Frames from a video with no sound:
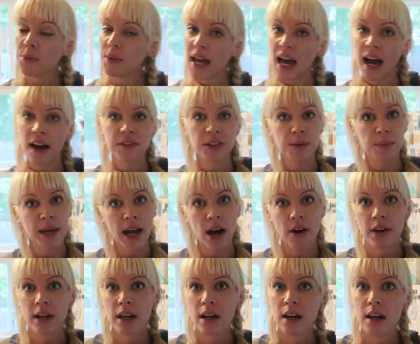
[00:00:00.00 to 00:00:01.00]
we have to be
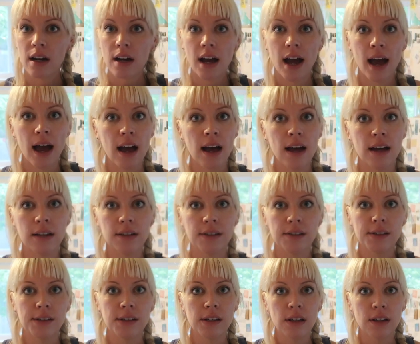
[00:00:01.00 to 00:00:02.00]
out here,
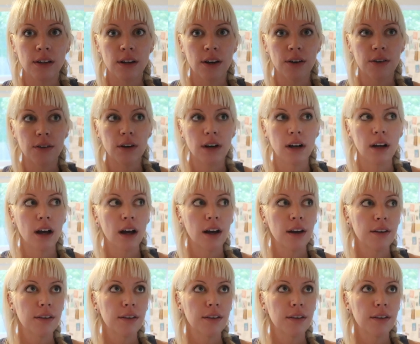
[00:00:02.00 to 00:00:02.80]
and you know,